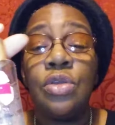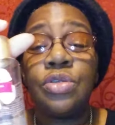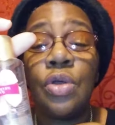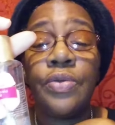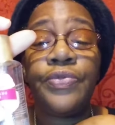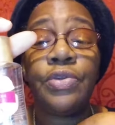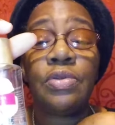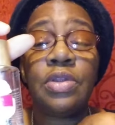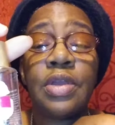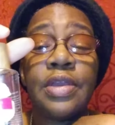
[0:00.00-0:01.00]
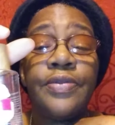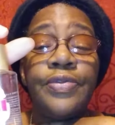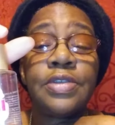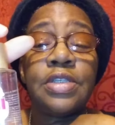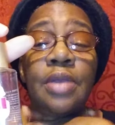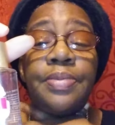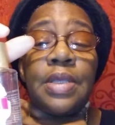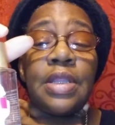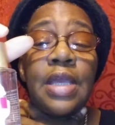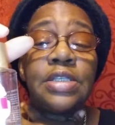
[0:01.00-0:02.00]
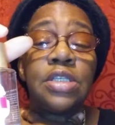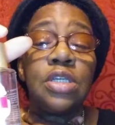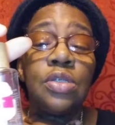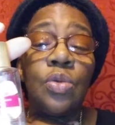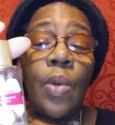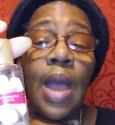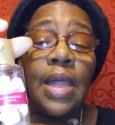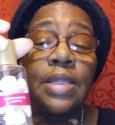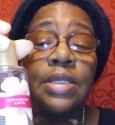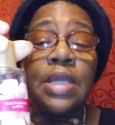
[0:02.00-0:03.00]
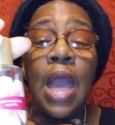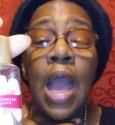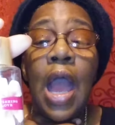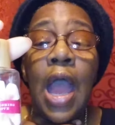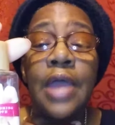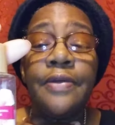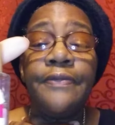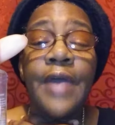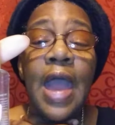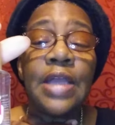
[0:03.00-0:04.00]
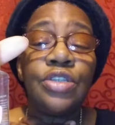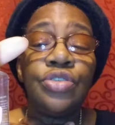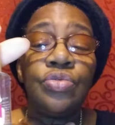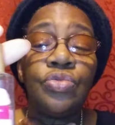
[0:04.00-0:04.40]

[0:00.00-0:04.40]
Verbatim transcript: So if you're looking for something that's good quality, I'd advise you